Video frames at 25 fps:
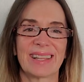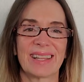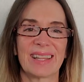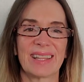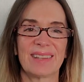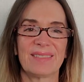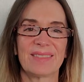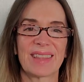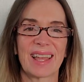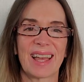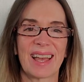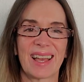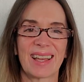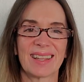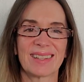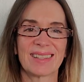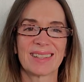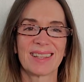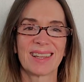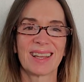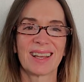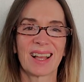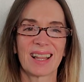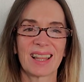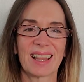I love that.
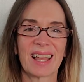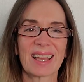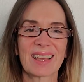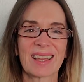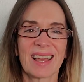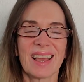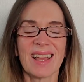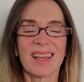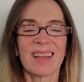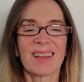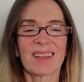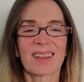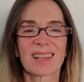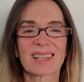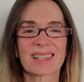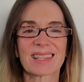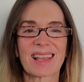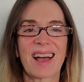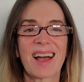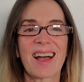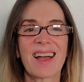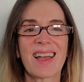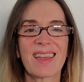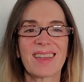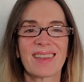I like it because
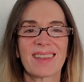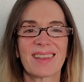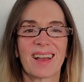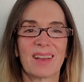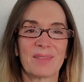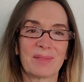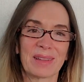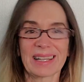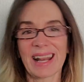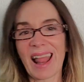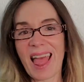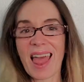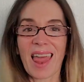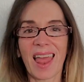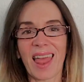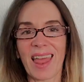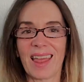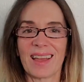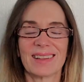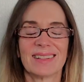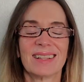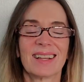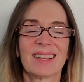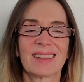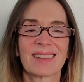I, I'm like, yeah.
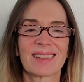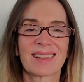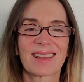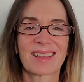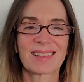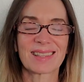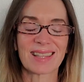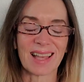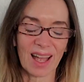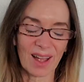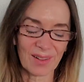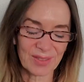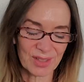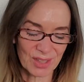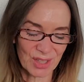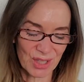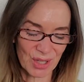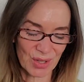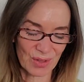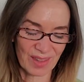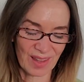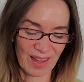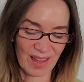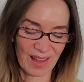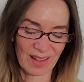Because I often
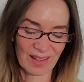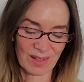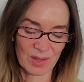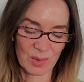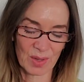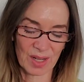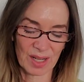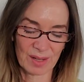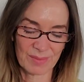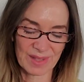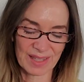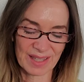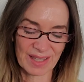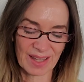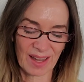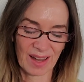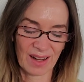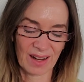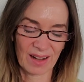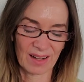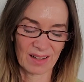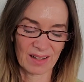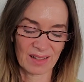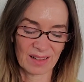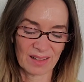do things when I'm
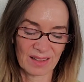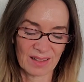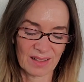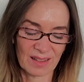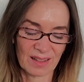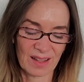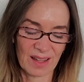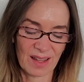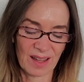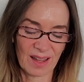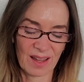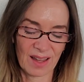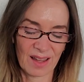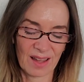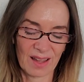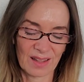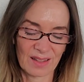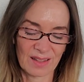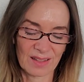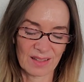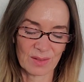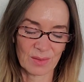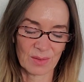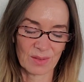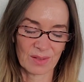scared,
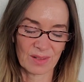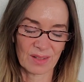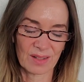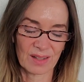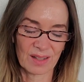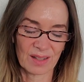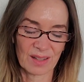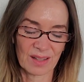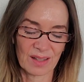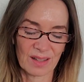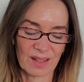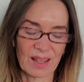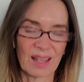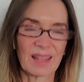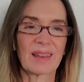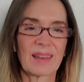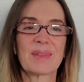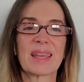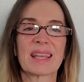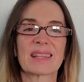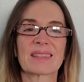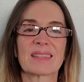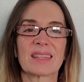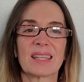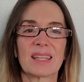and it
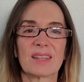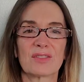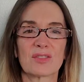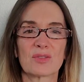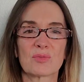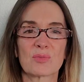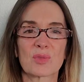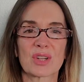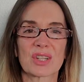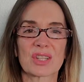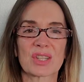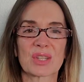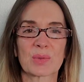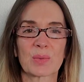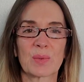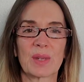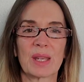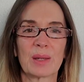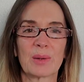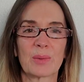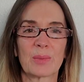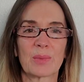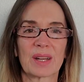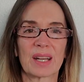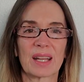makes it even more
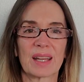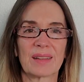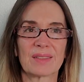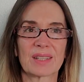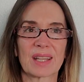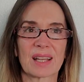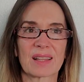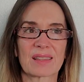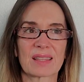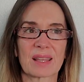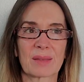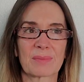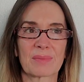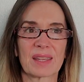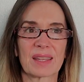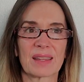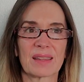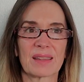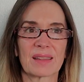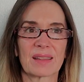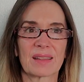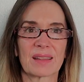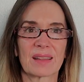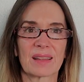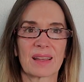sweet when I've done
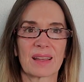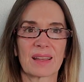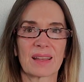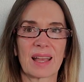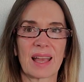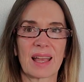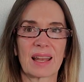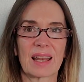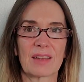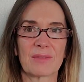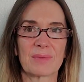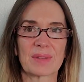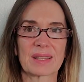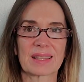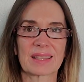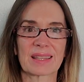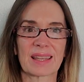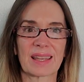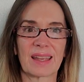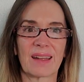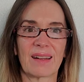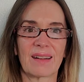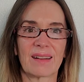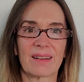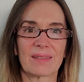something and I've been
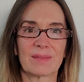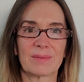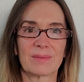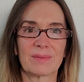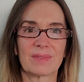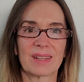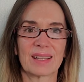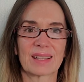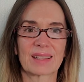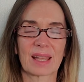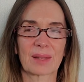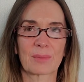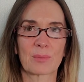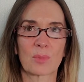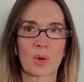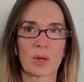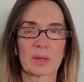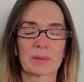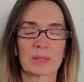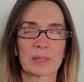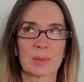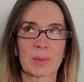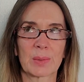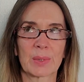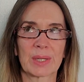scared. It's like more
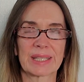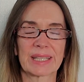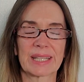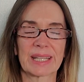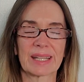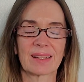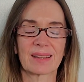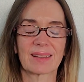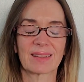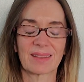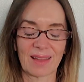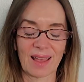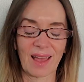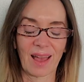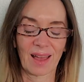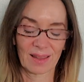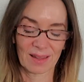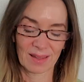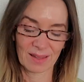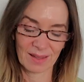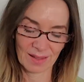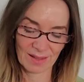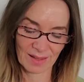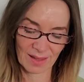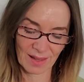rewarding. Yeah,
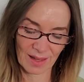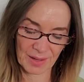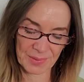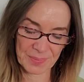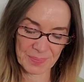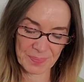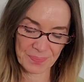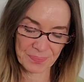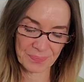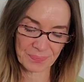yeah.